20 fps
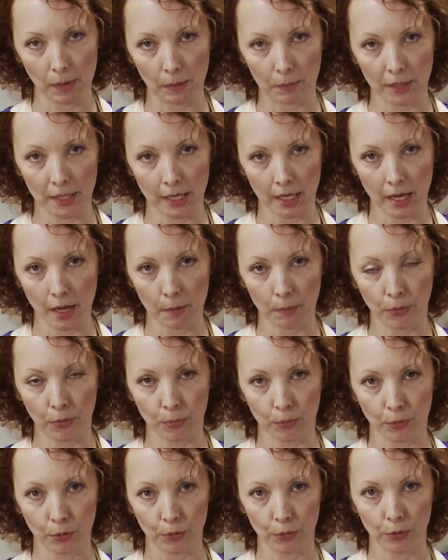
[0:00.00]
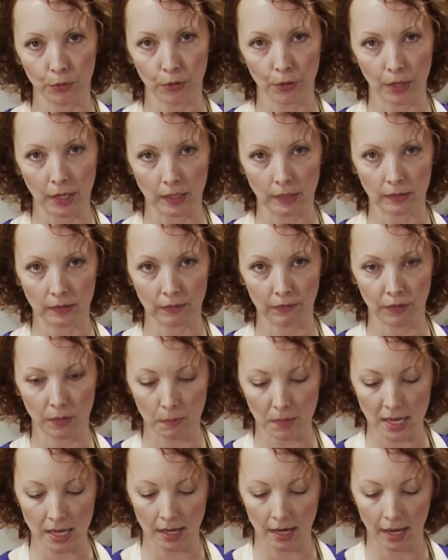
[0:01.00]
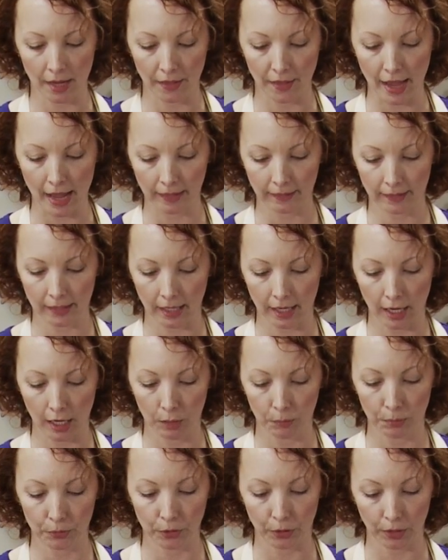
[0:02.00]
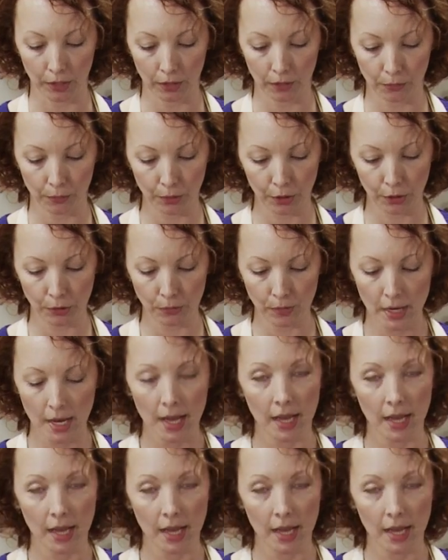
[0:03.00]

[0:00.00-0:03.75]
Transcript: bubbling up through the grains of the meat, and that's gonna help cook it through.